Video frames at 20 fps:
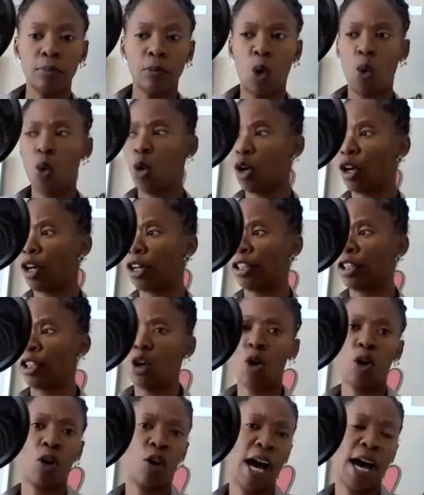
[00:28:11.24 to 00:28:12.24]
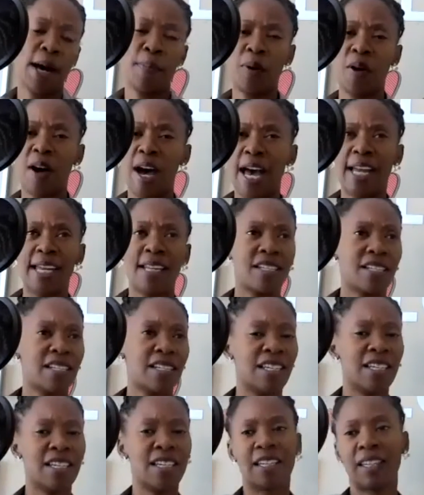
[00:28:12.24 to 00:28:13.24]
or go hop on
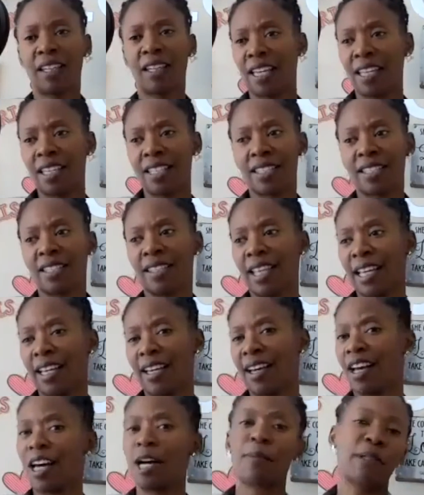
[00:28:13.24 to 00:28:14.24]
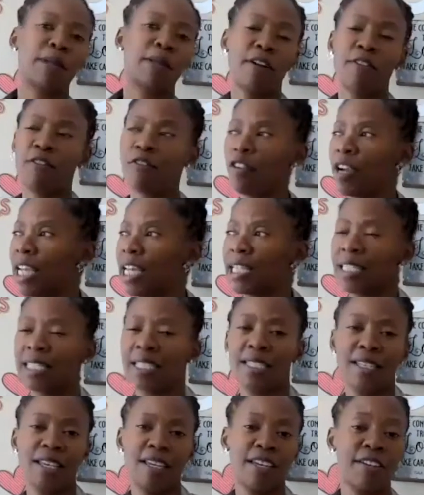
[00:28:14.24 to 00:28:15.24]
IG and like a couple of my friends'
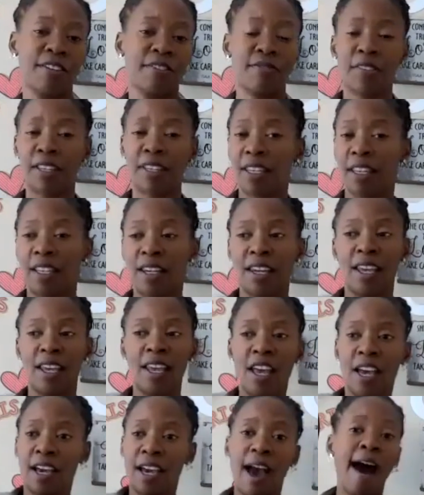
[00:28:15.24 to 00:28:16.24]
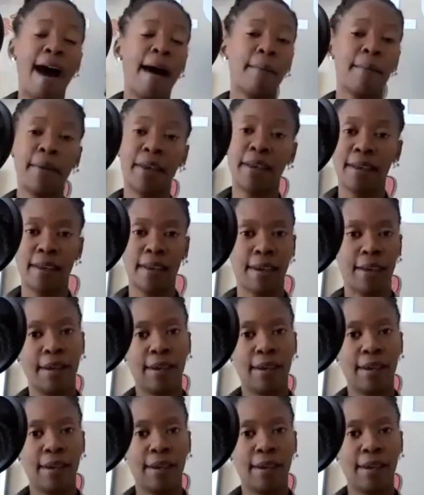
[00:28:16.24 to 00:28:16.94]
stuff and comment.